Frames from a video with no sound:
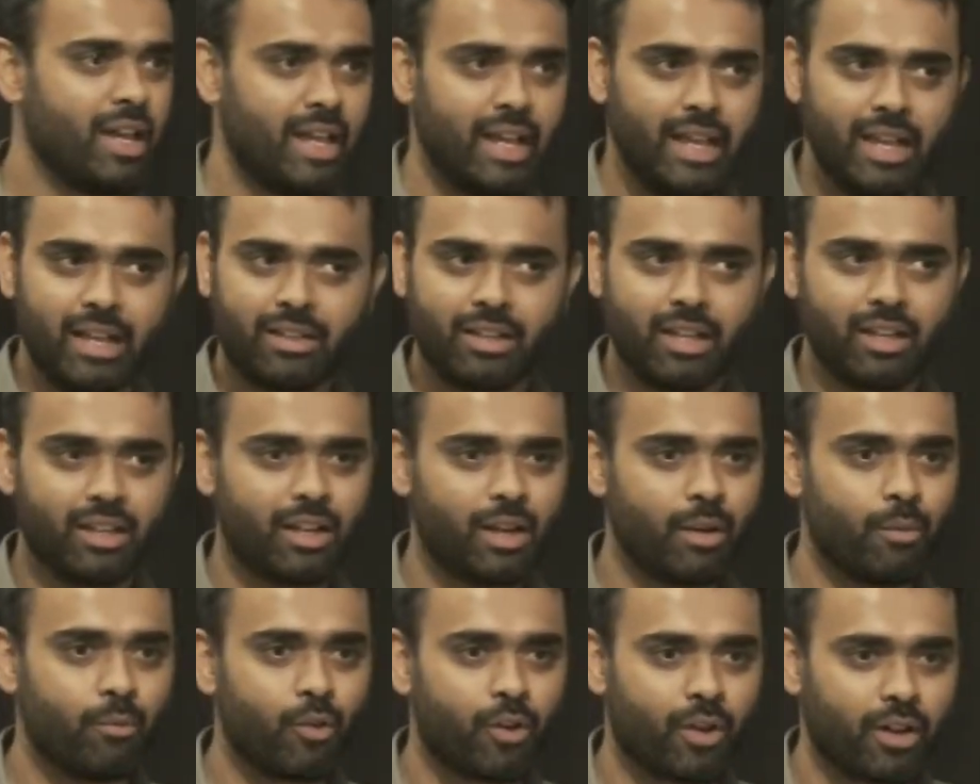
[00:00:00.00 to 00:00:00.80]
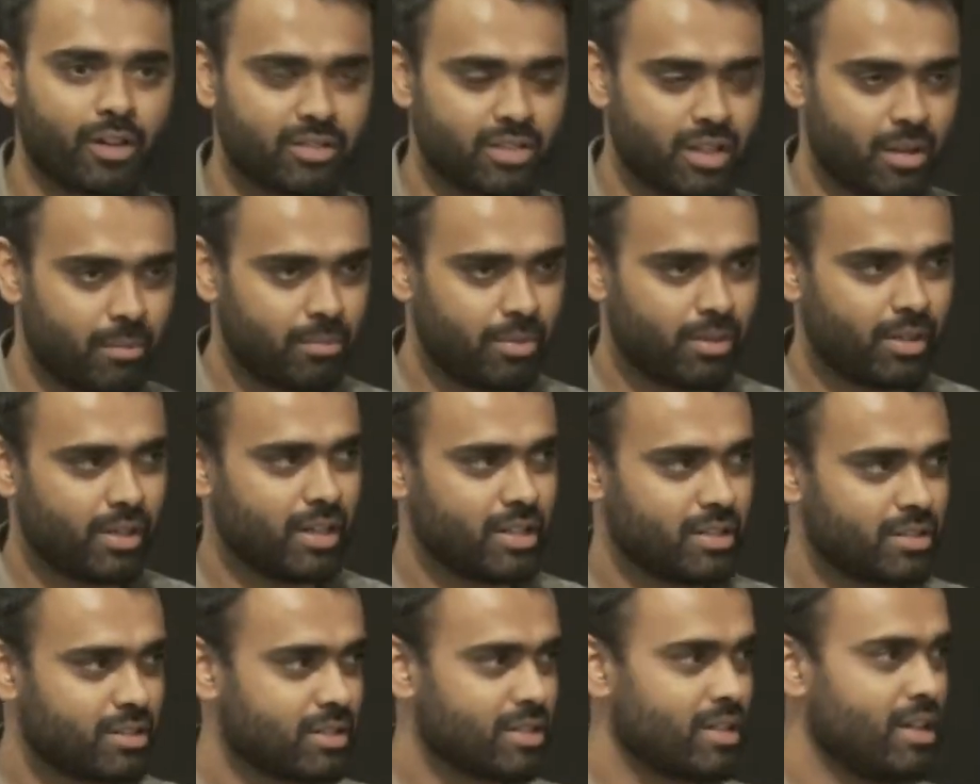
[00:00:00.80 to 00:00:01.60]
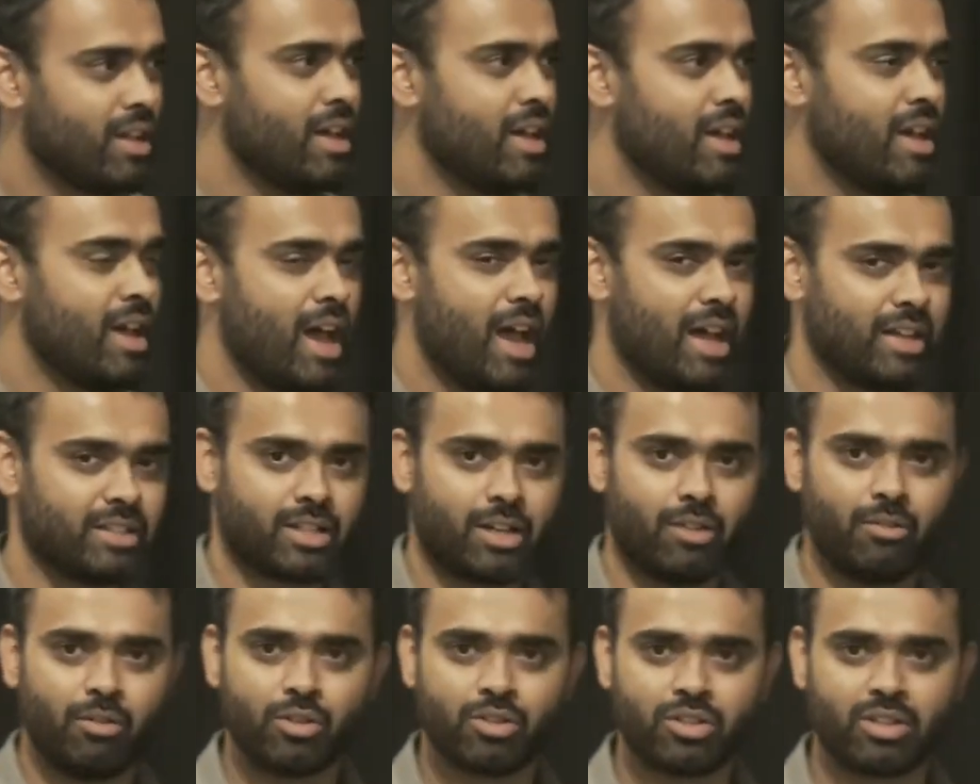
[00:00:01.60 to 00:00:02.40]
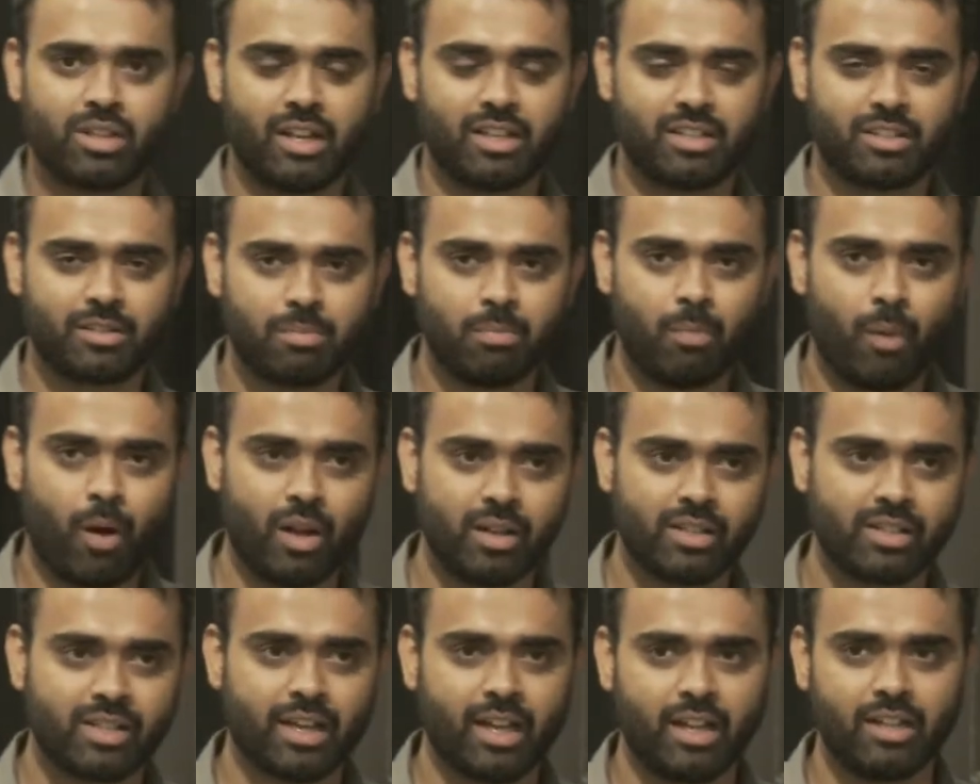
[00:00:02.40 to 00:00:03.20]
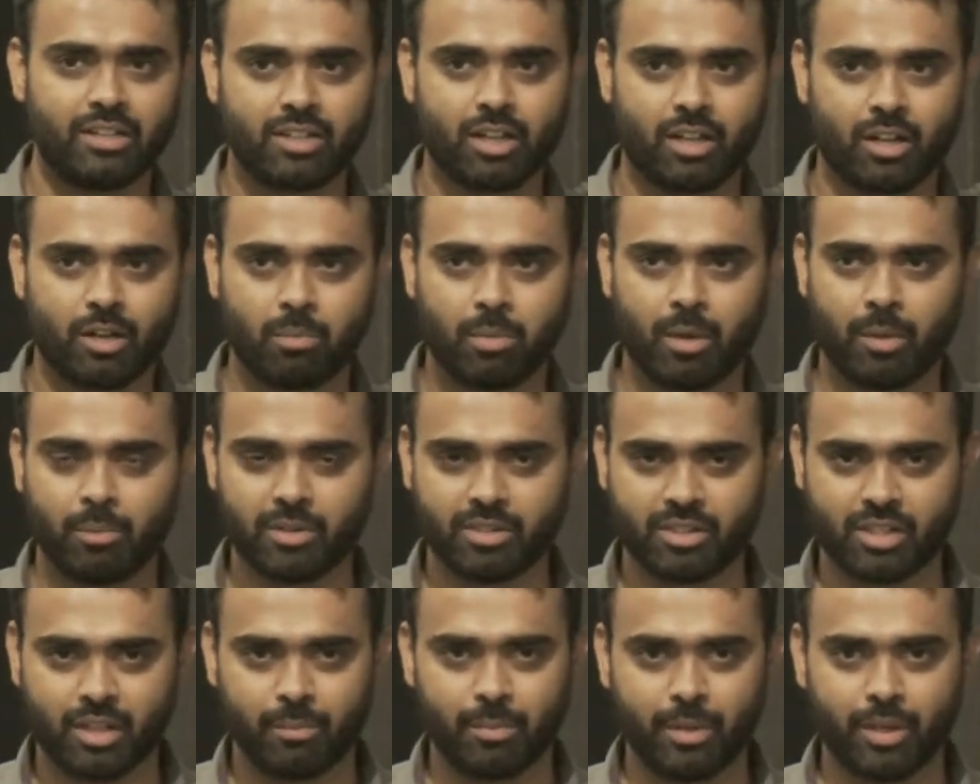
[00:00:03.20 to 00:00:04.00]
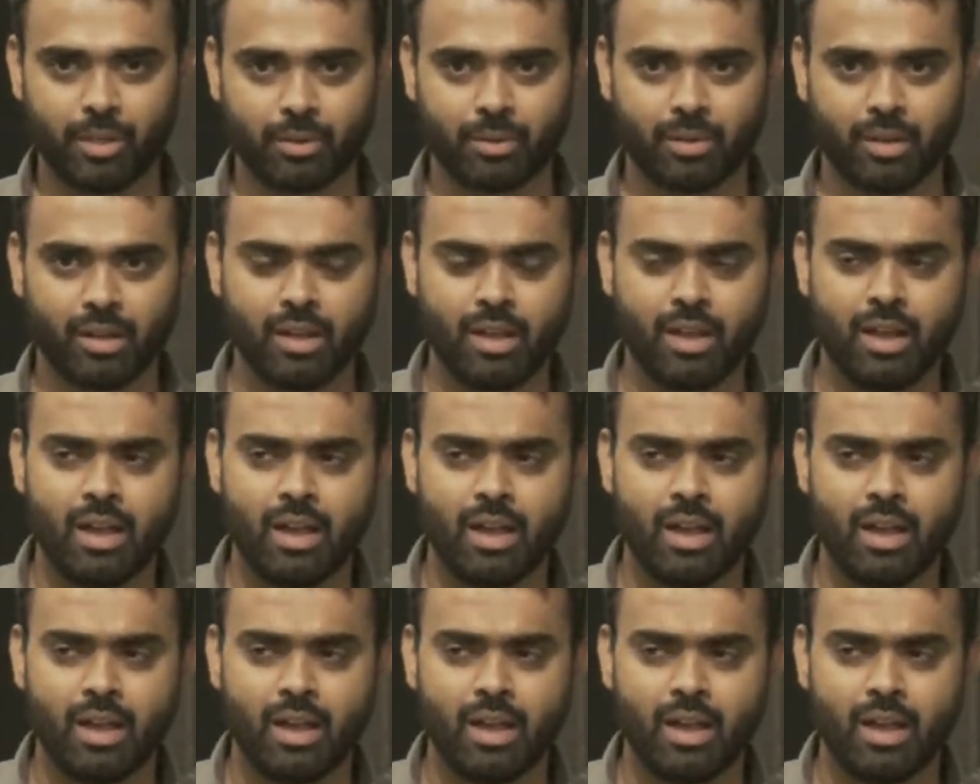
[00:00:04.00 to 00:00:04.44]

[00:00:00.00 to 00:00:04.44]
Ethereum, for example, has revolutionized small-scale general-purpose compute.